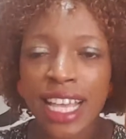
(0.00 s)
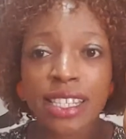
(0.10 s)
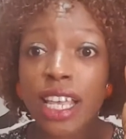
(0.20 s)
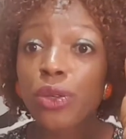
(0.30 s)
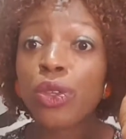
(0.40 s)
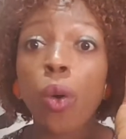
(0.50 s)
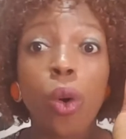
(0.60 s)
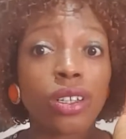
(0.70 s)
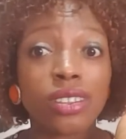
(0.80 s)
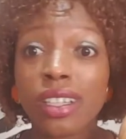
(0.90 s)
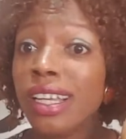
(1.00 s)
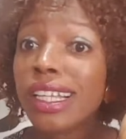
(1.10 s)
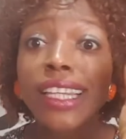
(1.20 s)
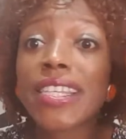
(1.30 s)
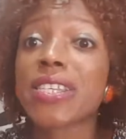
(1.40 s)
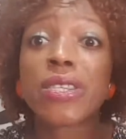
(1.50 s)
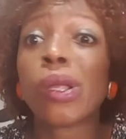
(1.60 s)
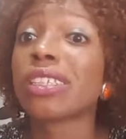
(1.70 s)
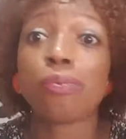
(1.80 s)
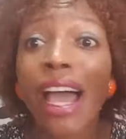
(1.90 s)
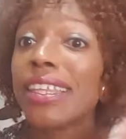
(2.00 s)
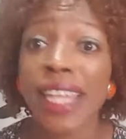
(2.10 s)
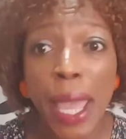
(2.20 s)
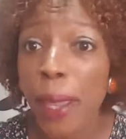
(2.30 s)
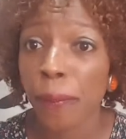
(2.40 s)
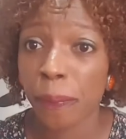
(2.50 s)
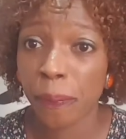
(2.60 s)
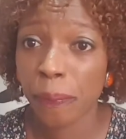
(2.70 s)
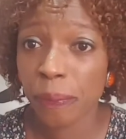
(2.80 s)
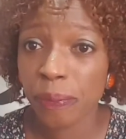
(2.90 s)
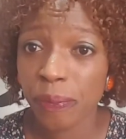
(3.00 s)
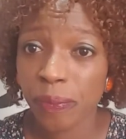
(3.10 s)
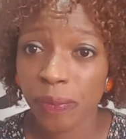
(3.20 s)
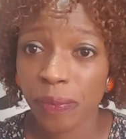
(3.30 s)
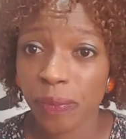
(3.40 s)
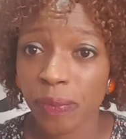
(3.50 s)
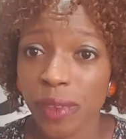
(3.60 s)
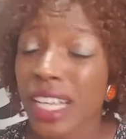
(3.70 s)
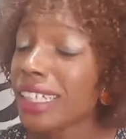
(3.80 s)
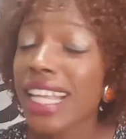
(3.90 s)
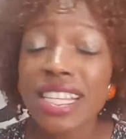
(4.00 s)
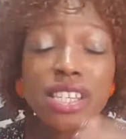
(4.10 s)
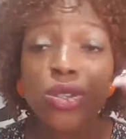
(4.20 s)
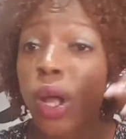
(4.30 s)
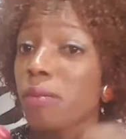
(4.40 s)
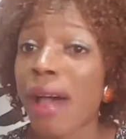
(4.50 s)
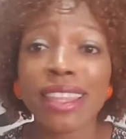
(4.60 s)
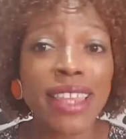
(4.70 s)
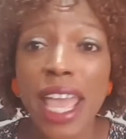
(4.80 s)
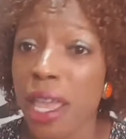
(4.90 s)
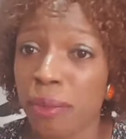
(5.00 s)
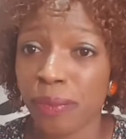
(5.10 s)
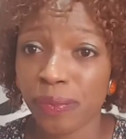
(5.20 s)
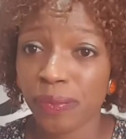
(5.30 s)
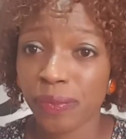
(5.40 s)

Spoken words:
and say, you know what? This is not my name. This is not my name.